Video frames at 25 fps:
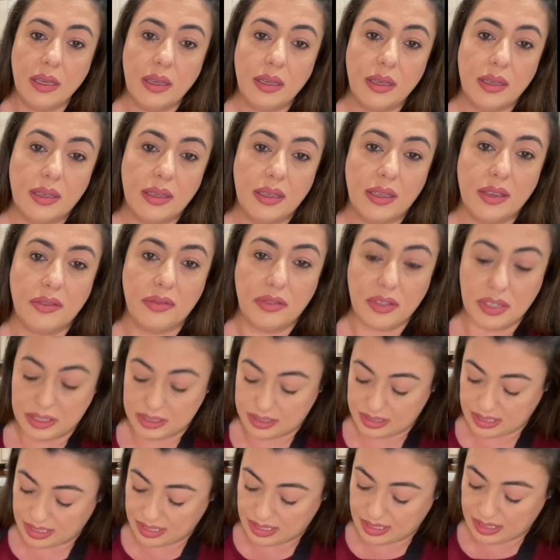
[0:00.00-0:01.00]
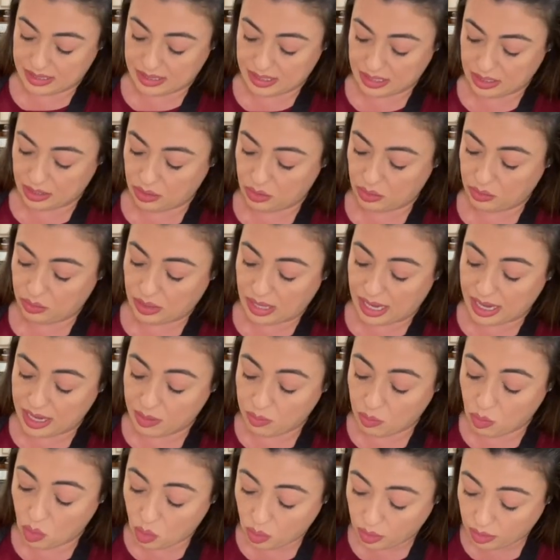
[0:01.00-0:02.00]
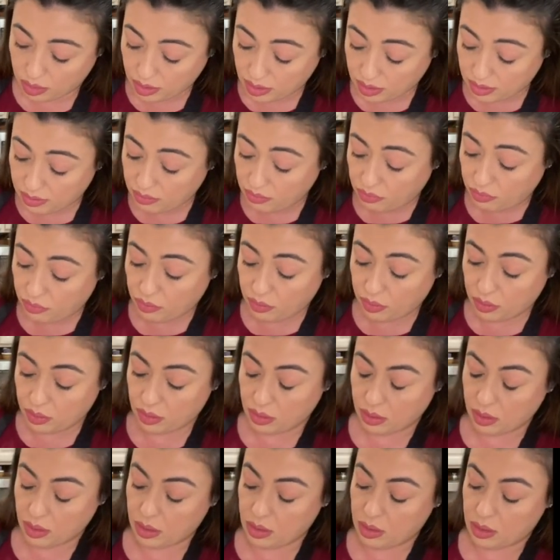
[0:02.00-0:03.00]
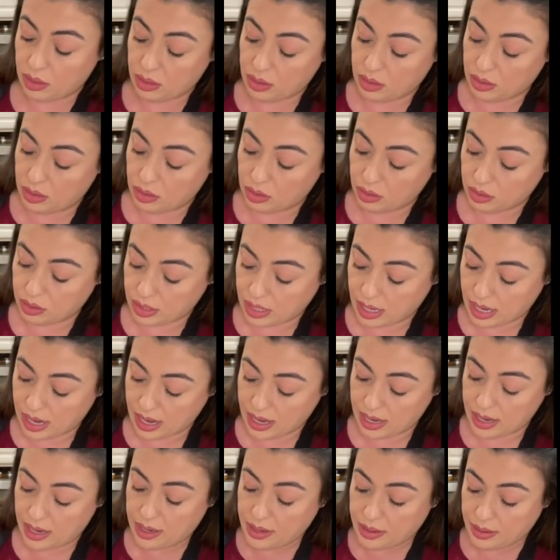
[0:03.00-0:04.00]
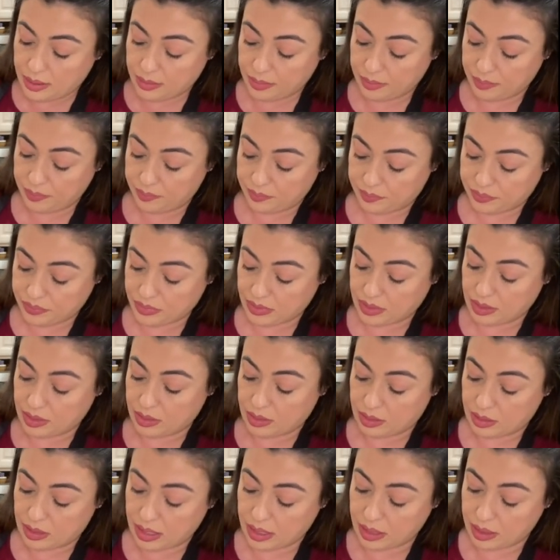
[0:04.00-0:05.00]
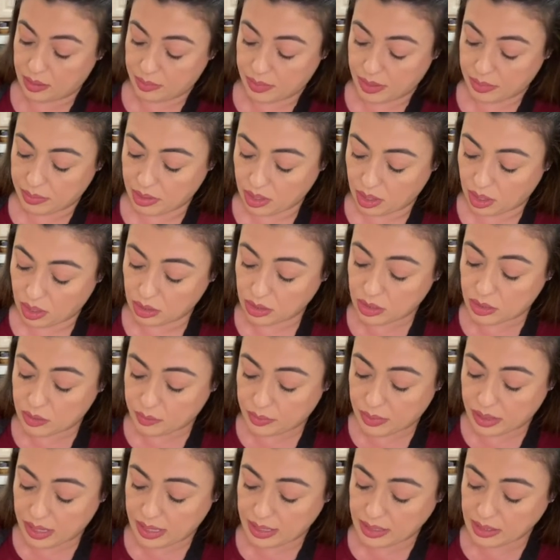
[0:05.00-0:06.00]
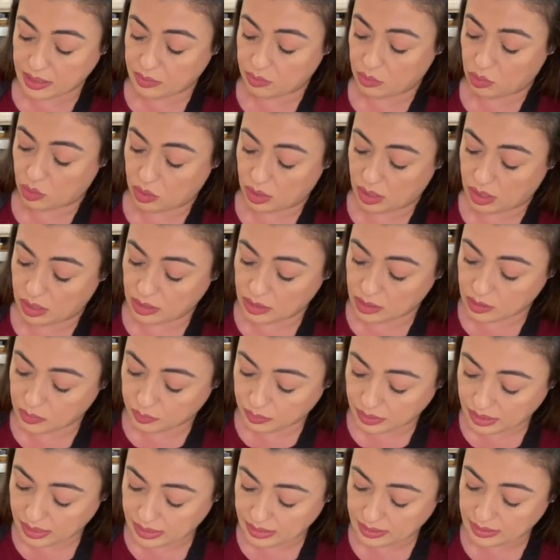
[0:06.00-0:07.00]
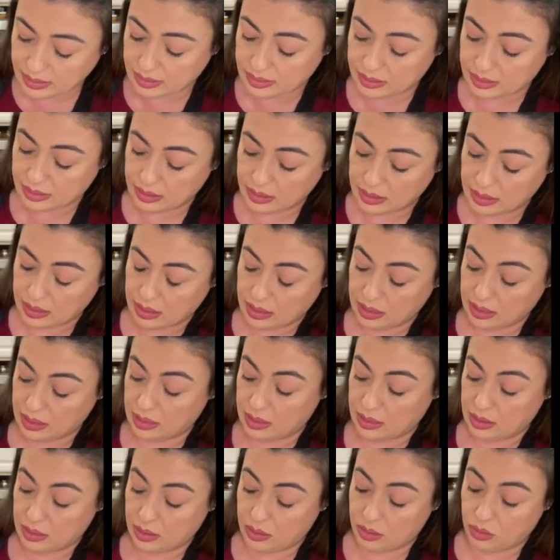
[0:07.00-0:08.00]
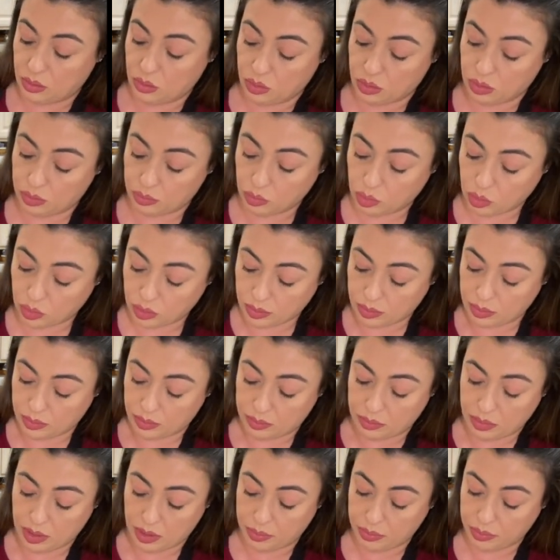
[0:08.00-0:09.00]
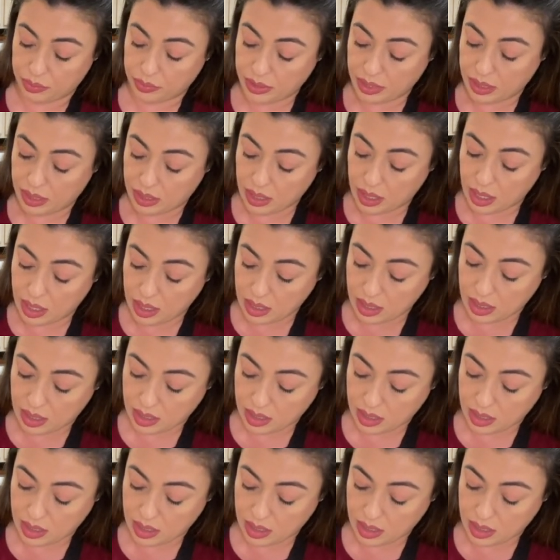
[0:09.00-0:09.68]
if there's anything you like more of, you can add like maybe allspice, more allspice, or more paprika.